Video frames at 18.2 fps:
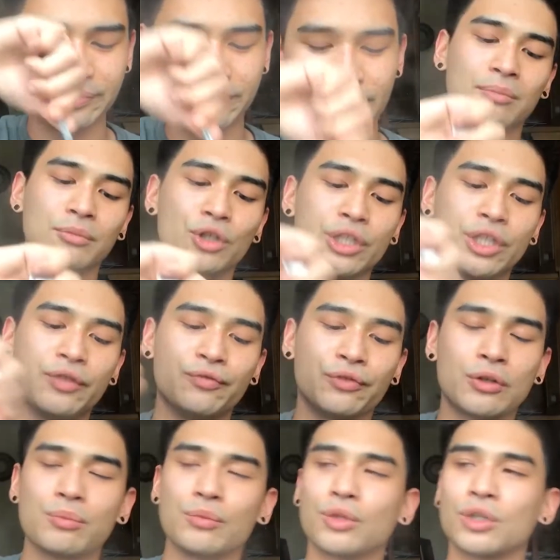Yeah, I'm
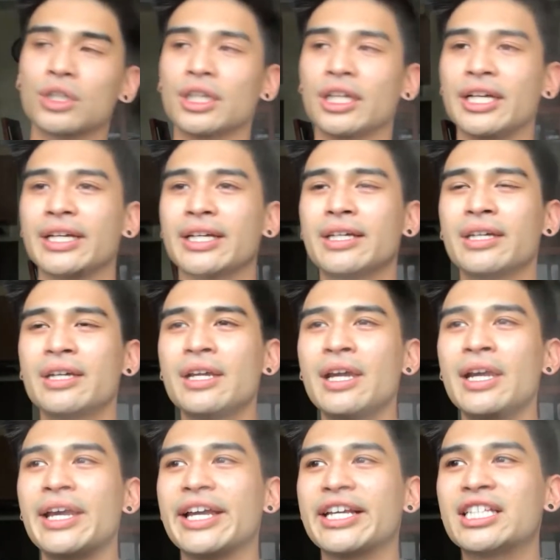looking for more like
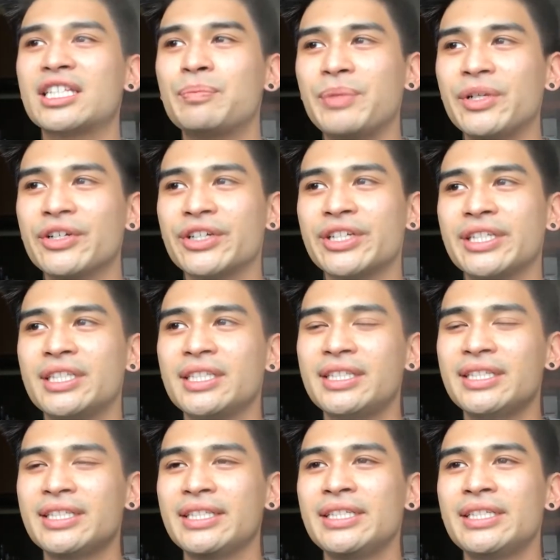
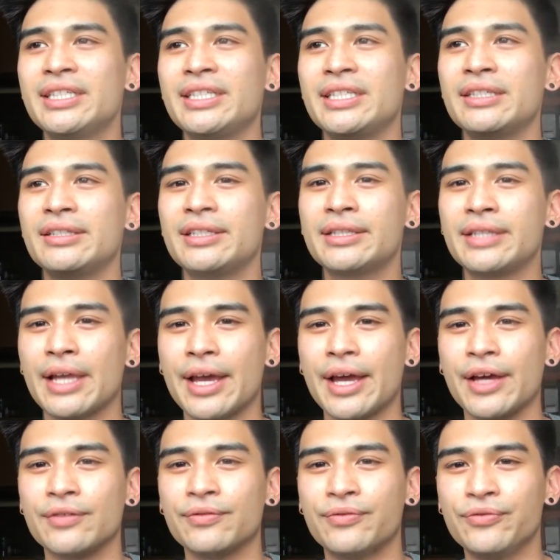
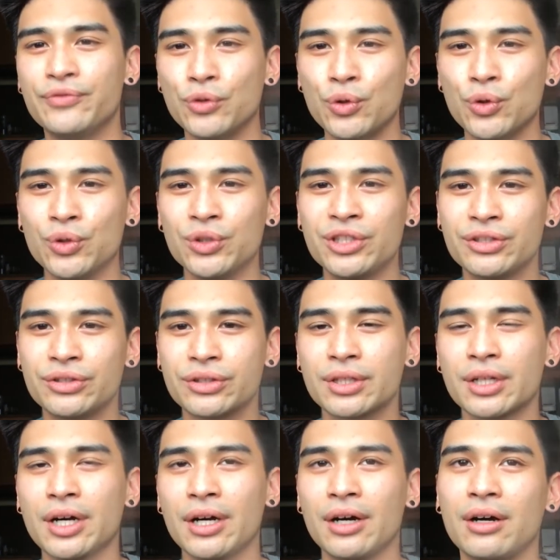experiences and food
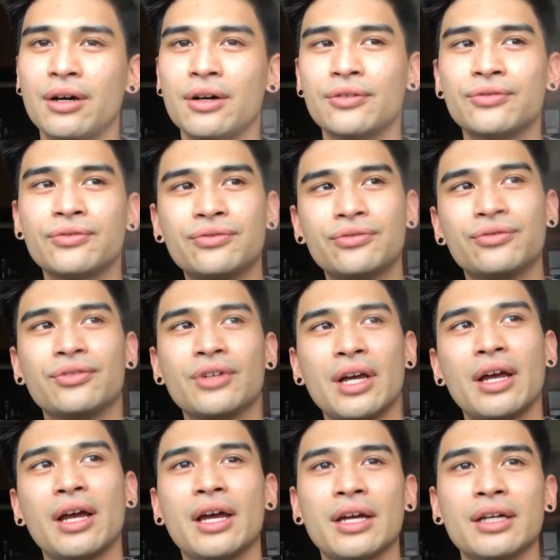
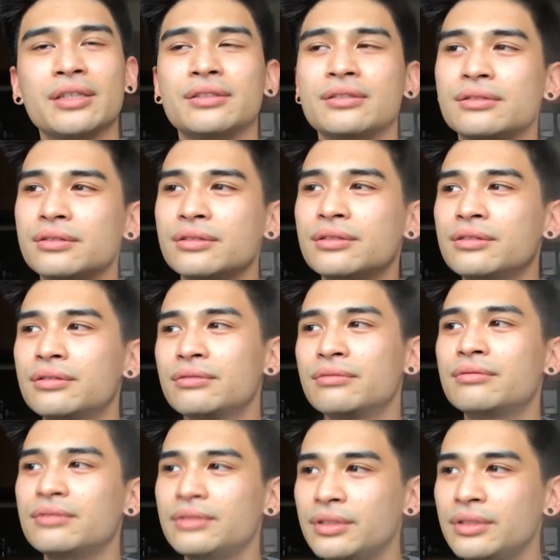stuff, and